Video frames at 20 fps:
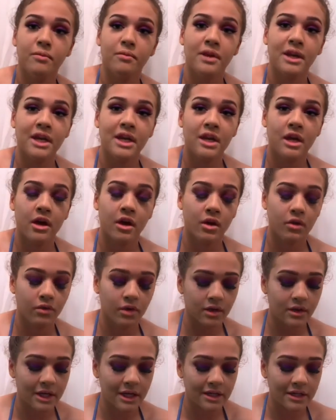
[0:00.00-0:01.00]
mini
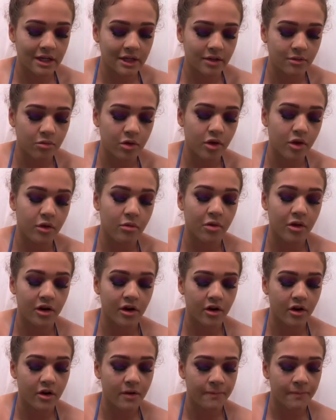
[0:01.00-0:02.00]
Real Techniques Beauty
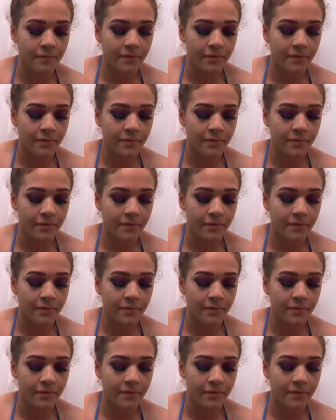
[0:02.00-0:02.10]
Blender,